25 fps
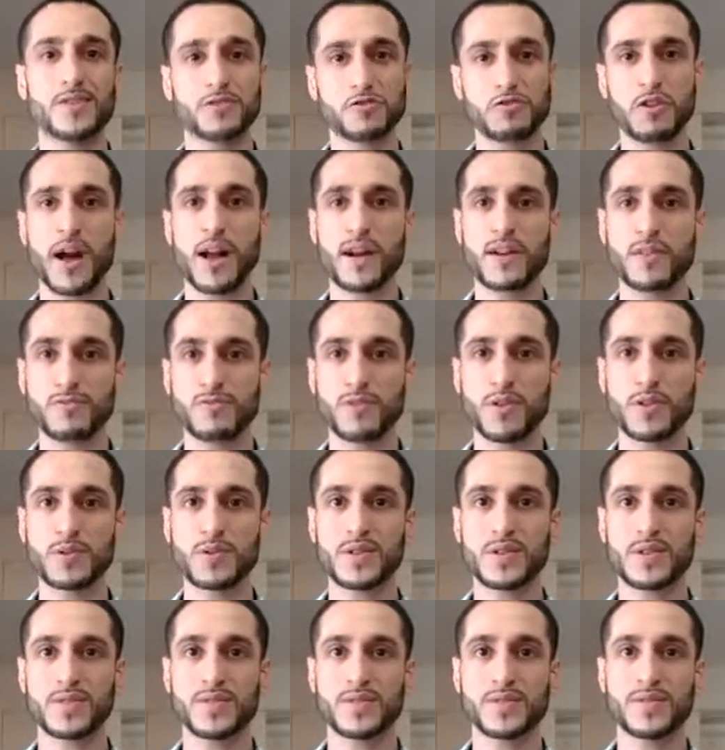try to
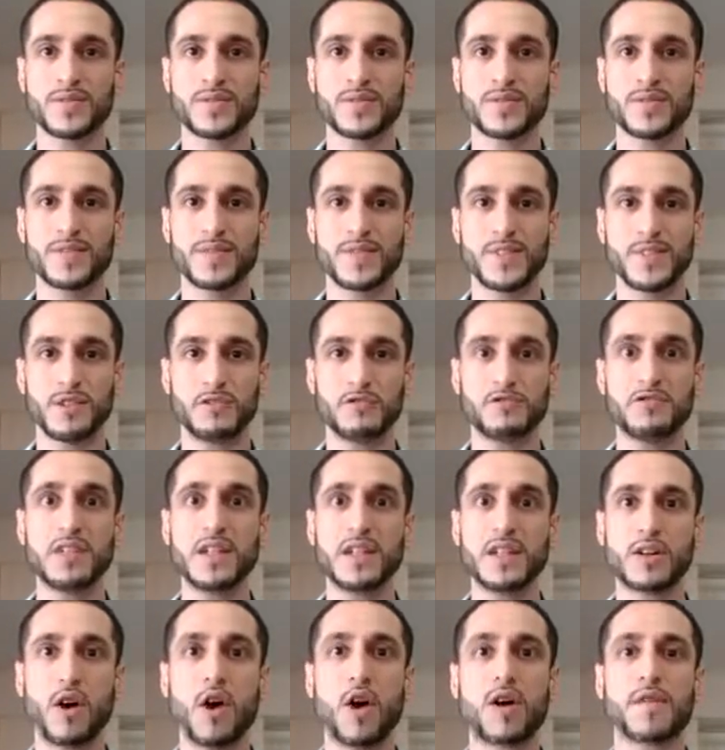roast
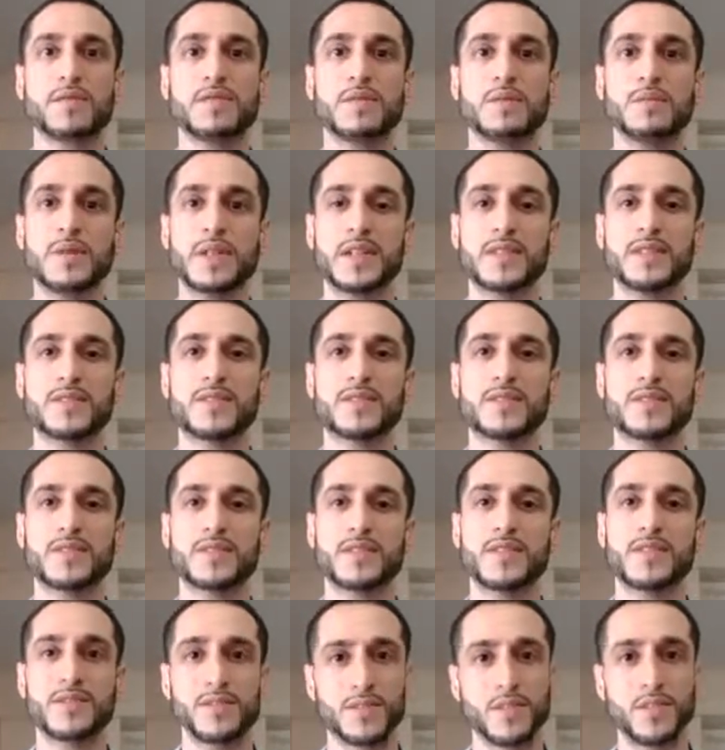green coffee beans,
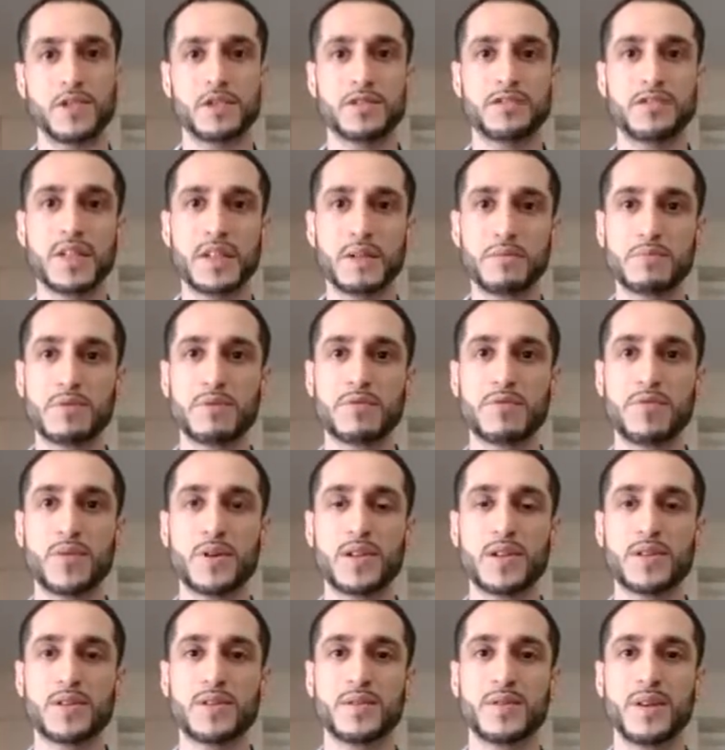the green
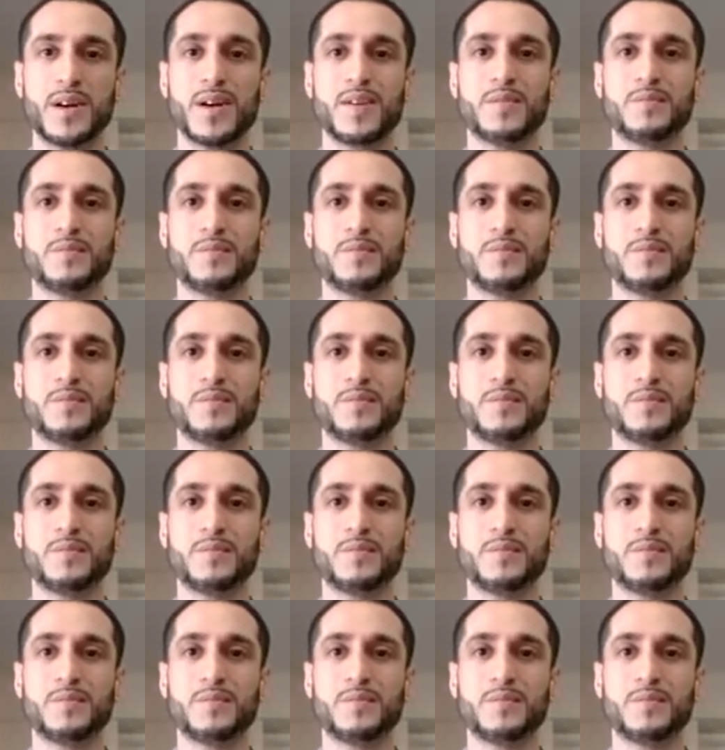before you,